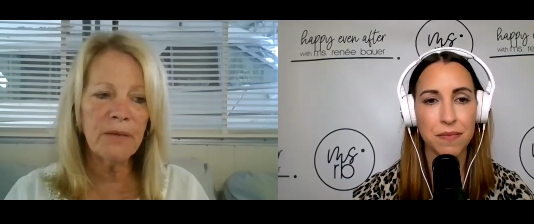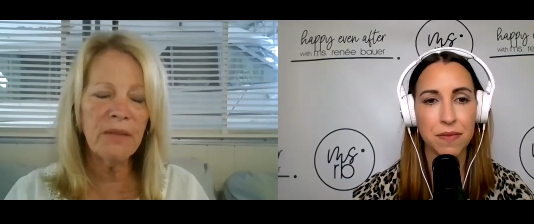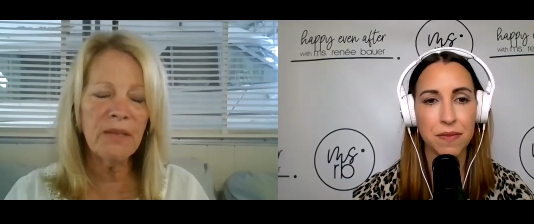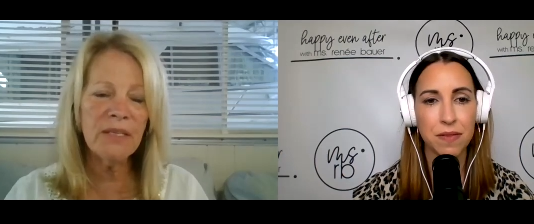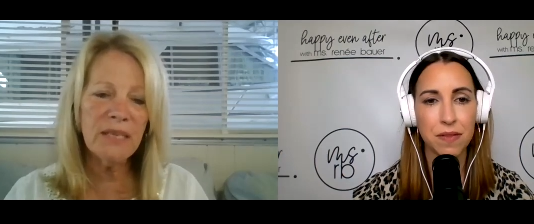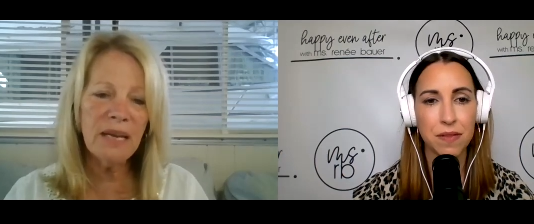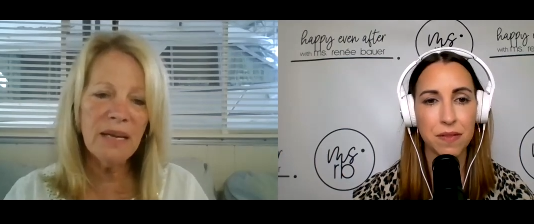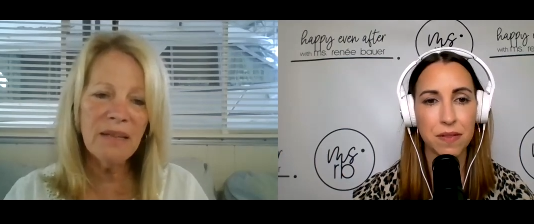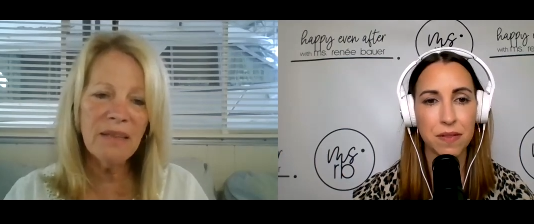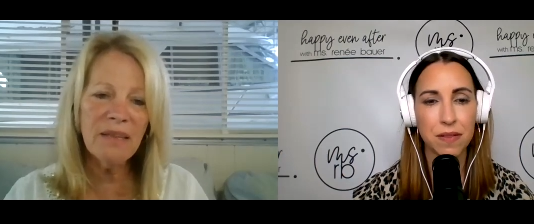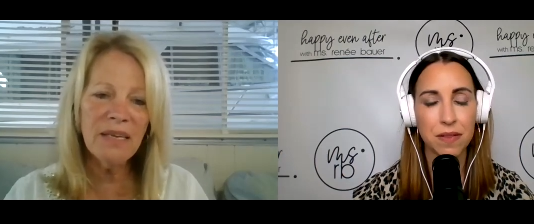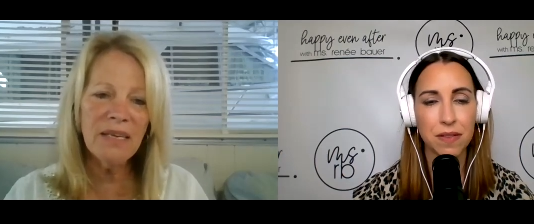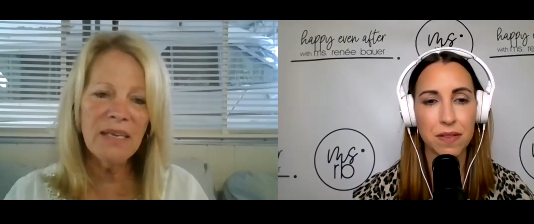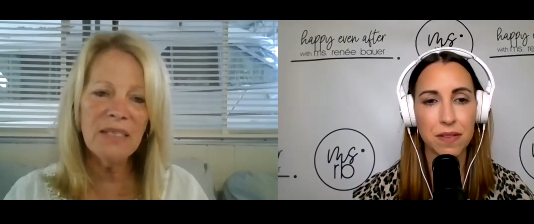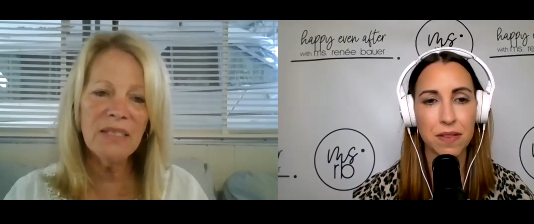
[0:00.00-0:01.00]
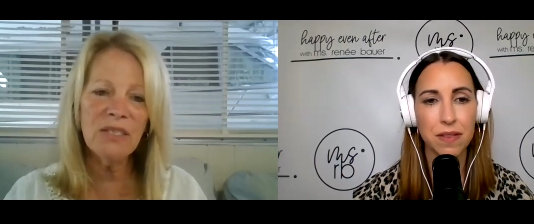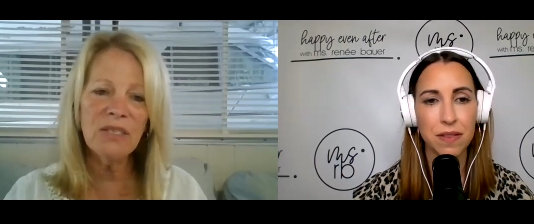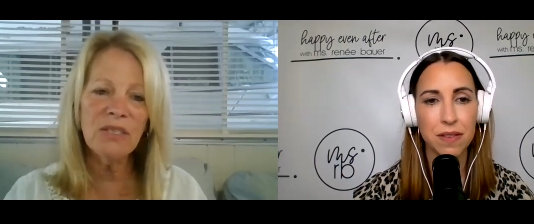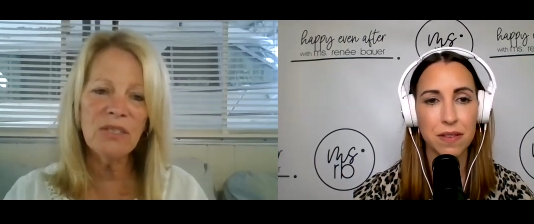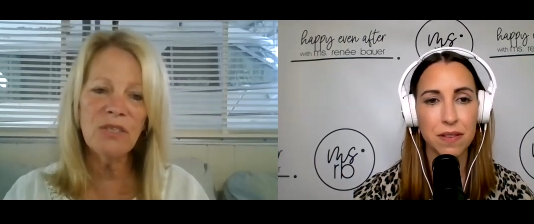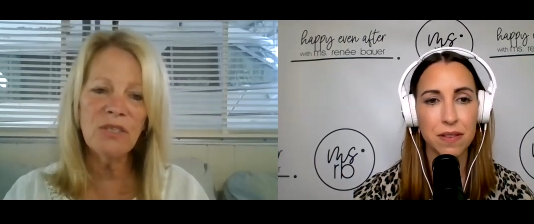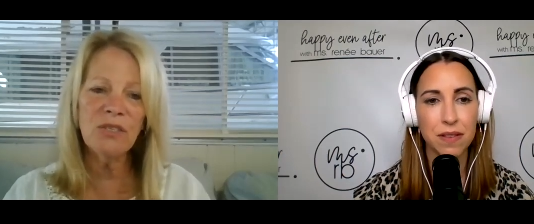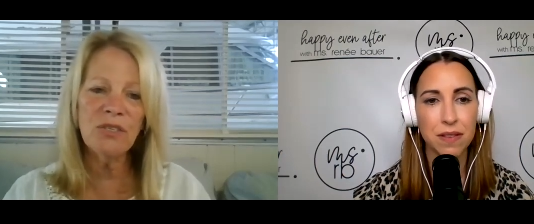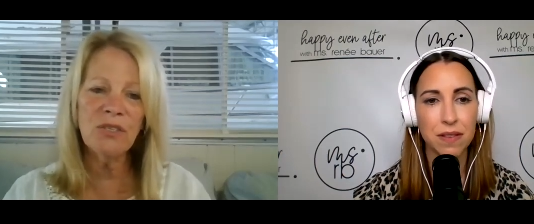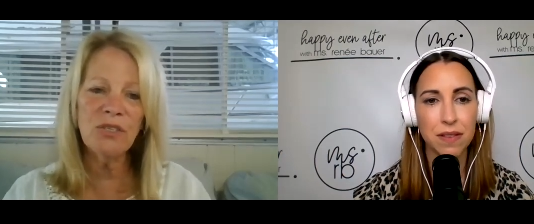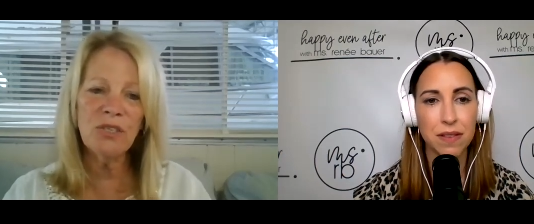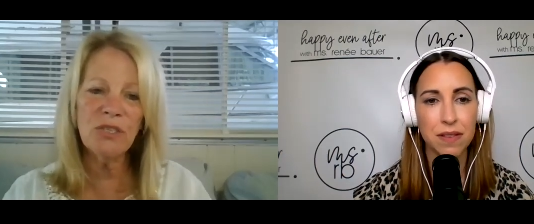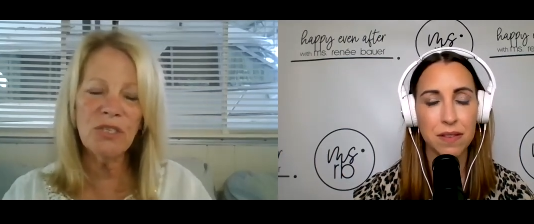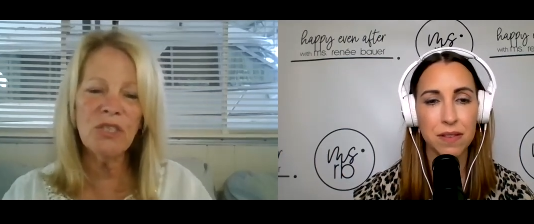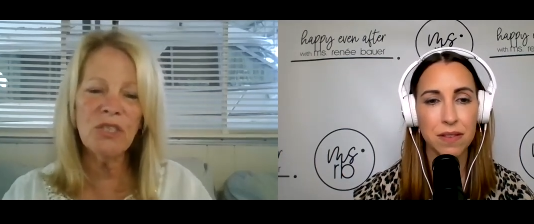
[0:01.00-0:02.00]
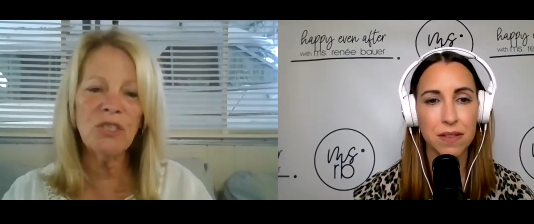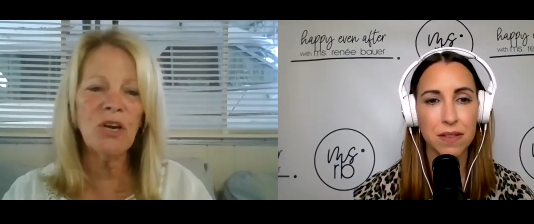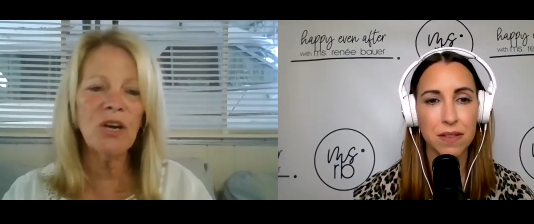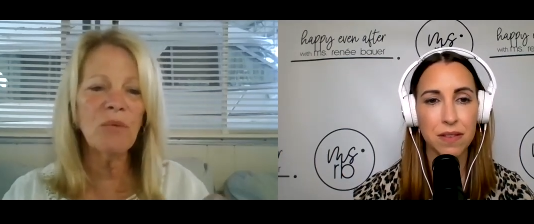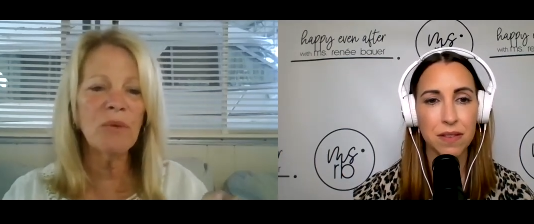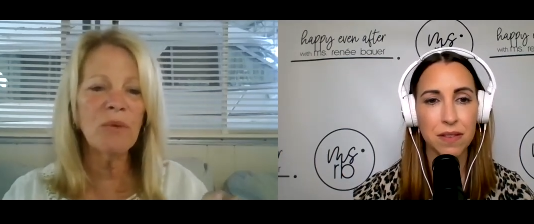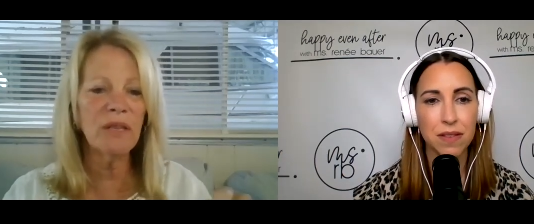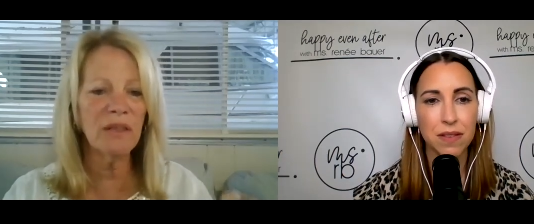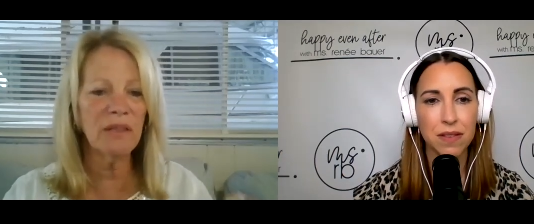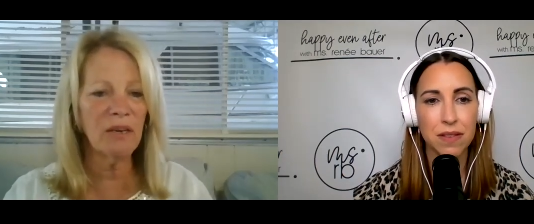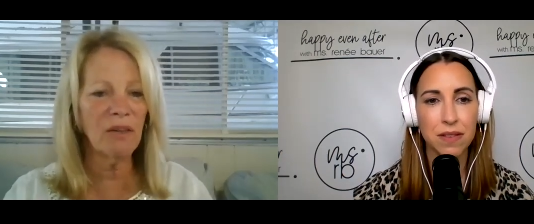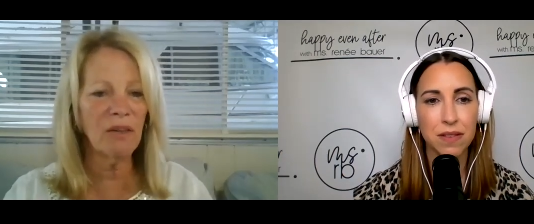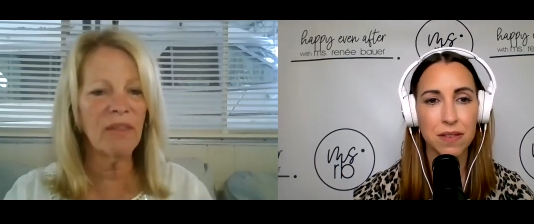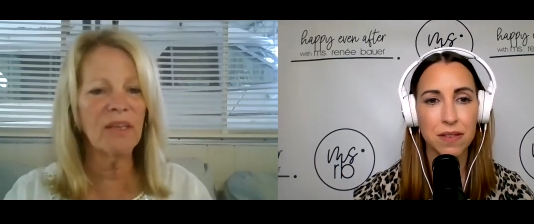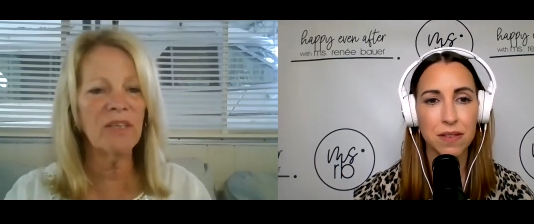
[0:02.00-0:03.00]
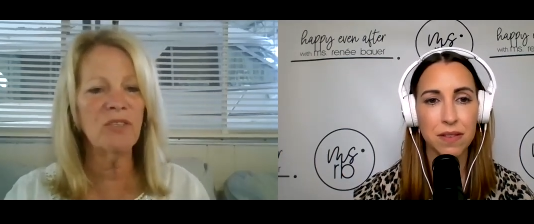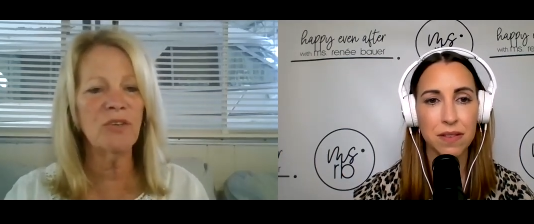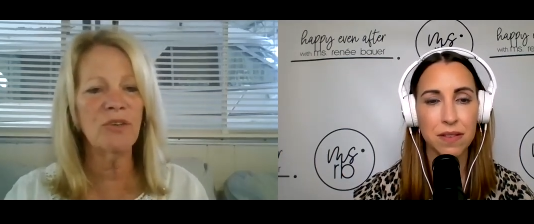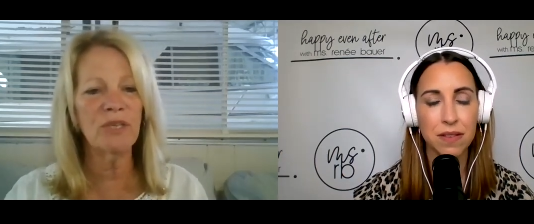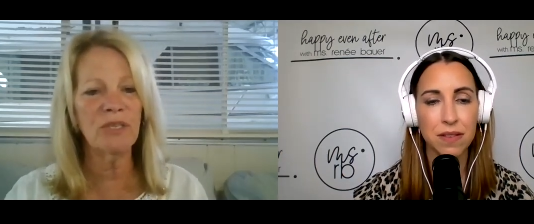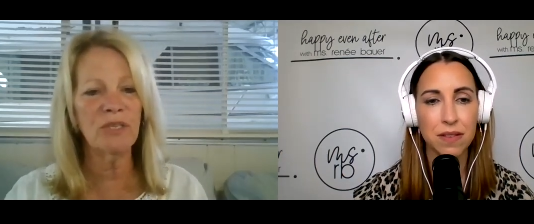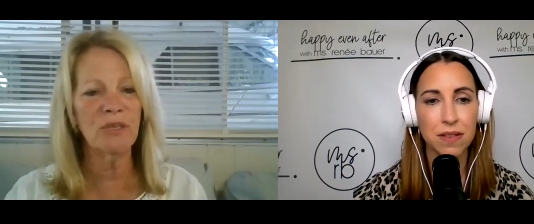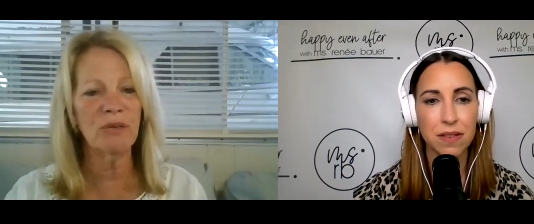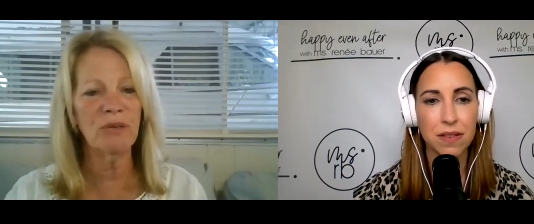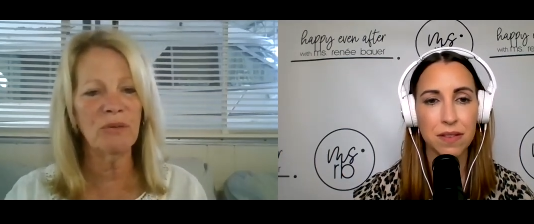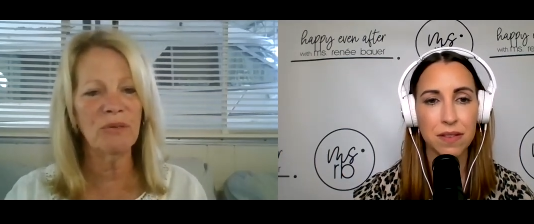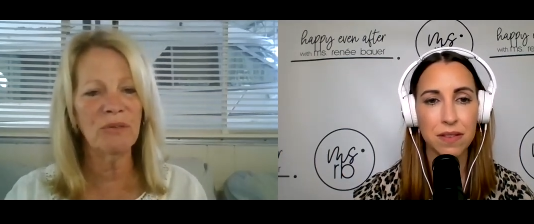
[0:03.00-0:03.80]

Speaker 1: the second thing is to just start with the little things you can do.